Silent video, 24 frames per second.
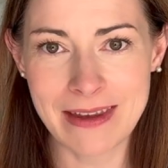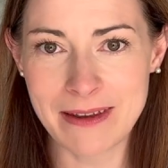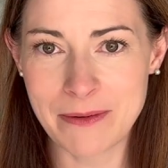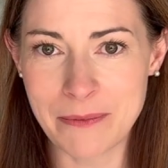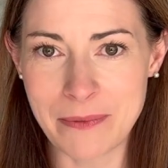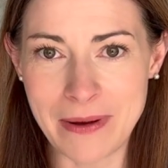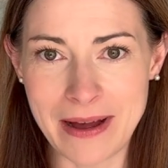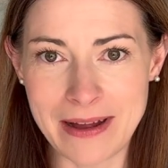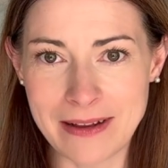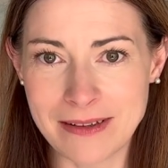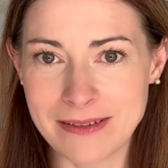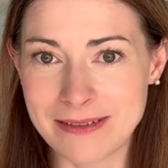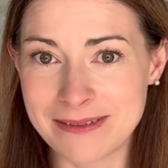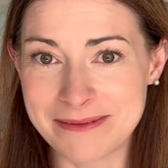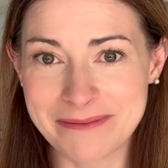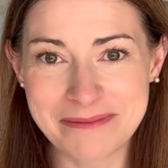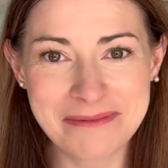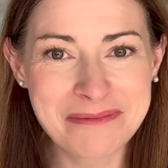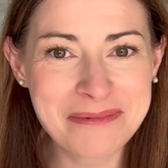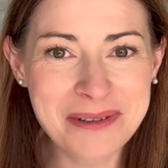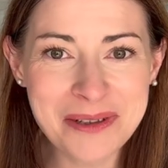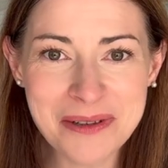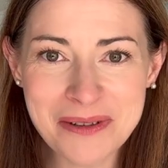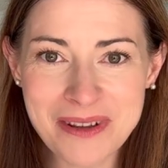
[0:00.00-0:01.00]
Well,
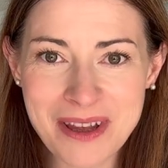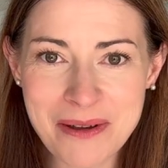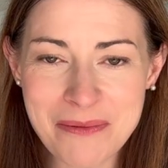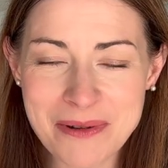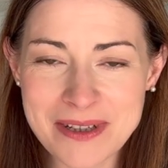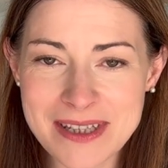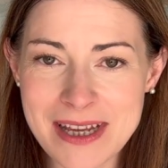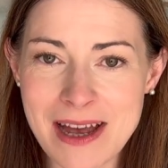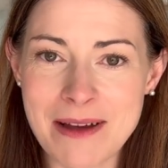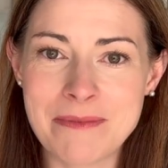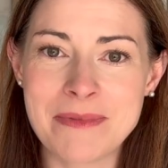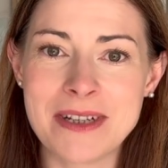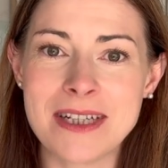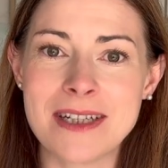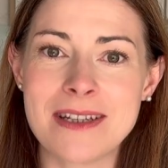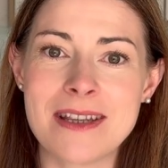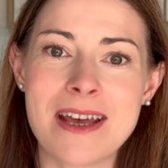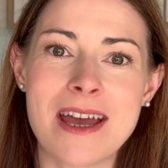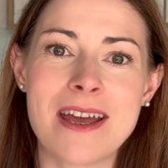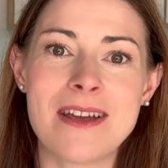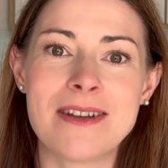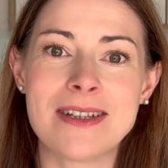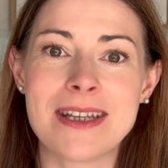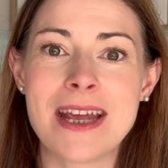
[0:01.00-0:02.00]
we all know what's happening to
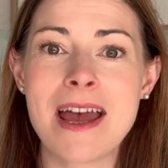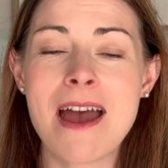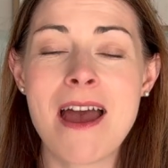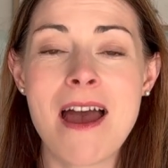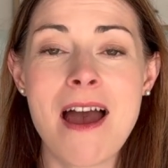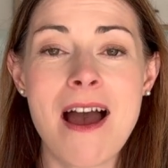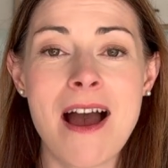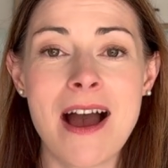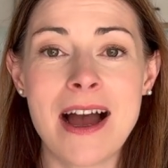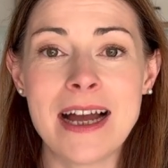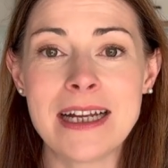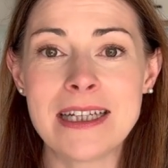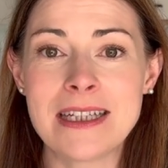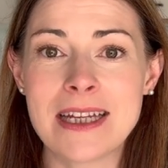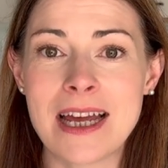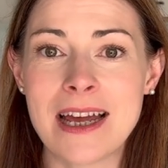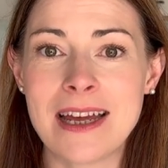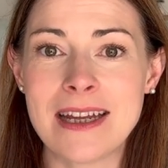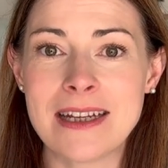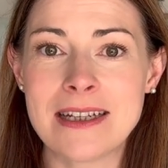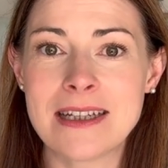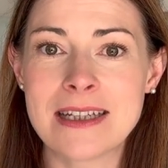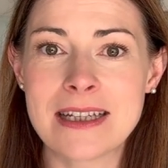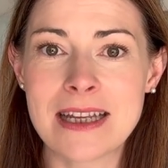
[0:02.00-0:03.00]
those. I
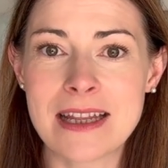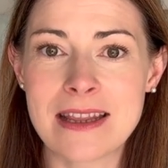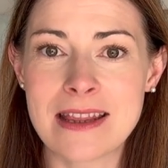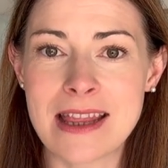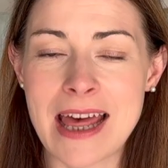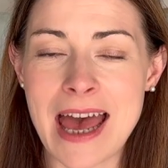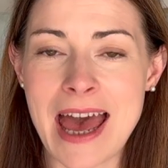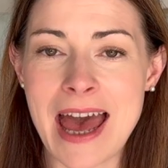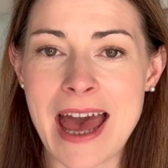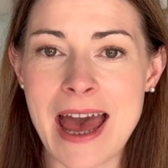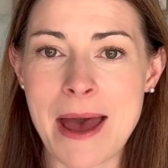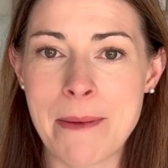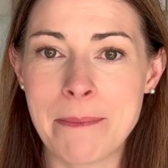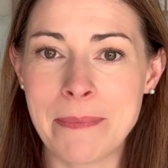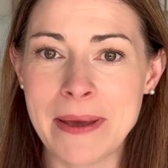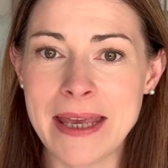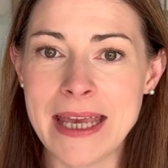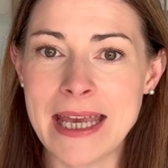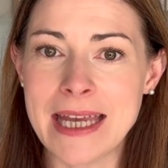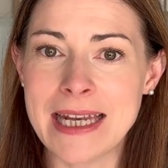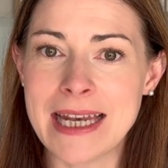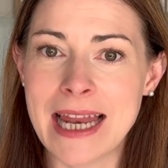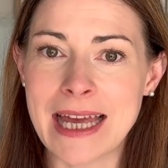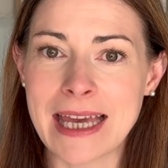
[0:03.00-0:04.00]
turned their
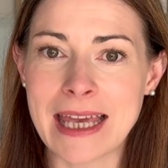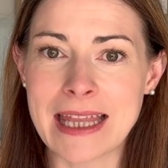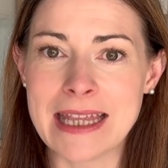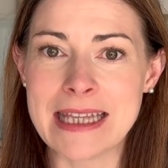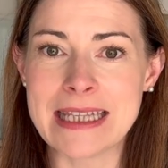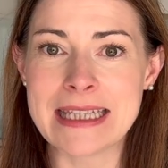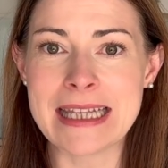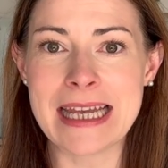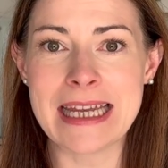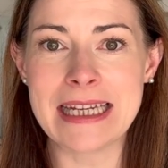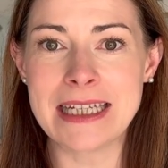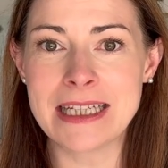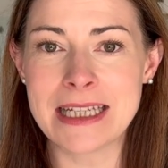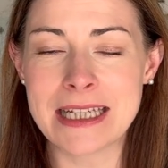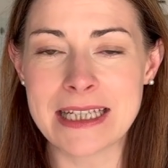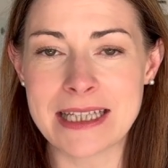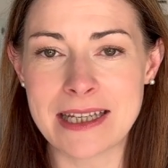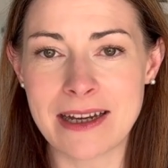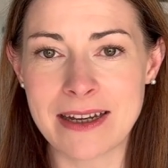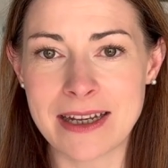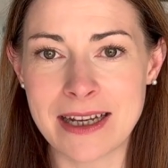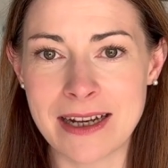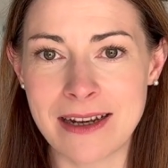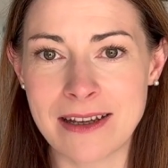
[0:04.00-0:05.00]
PE leggings into
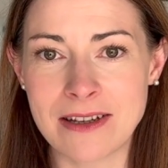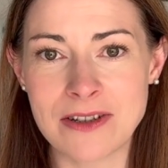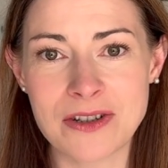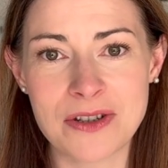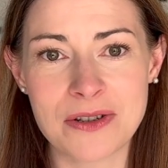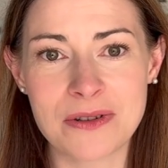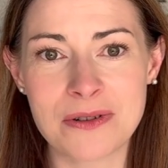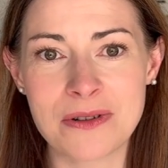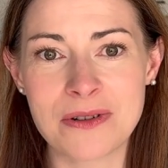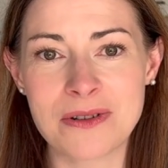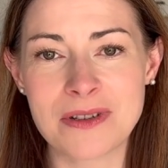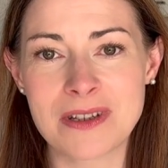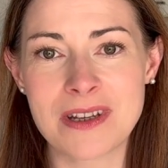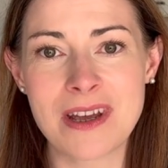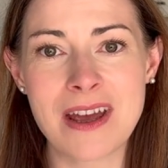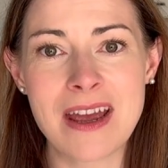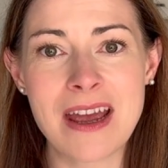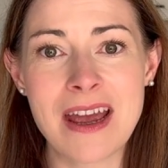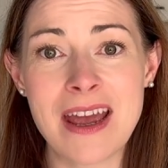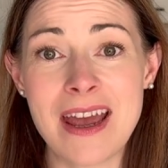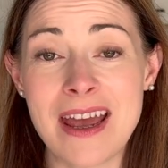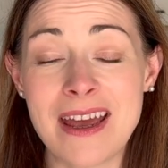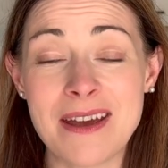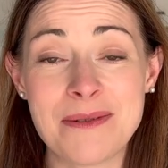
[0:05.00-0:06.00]
cycling shorts.
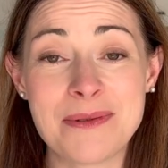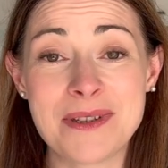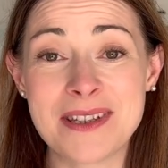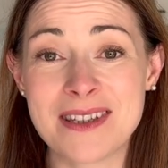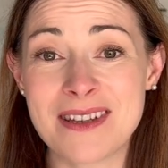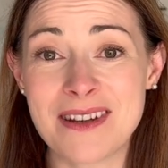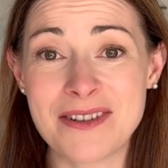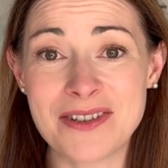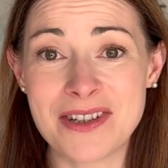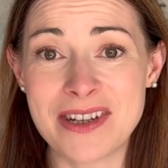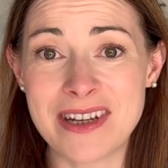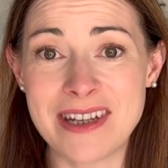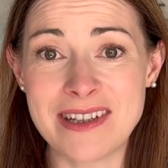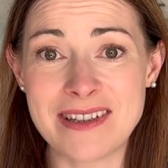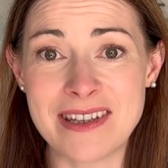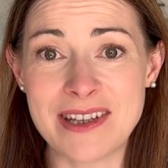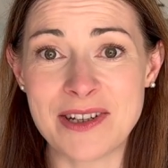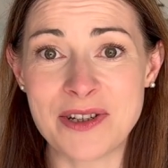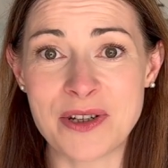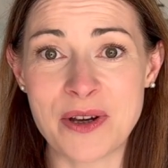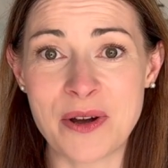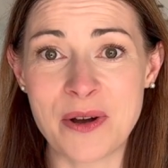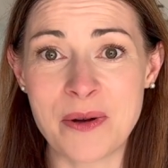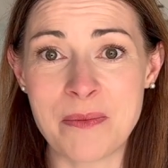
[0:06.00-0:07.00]
It was such an easy
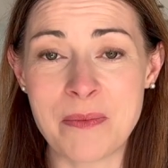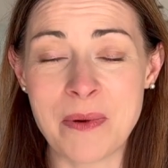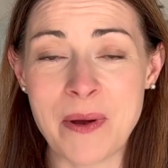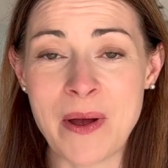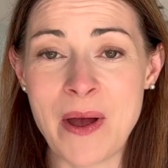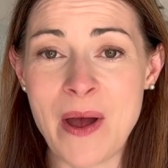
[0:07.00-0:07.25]
job.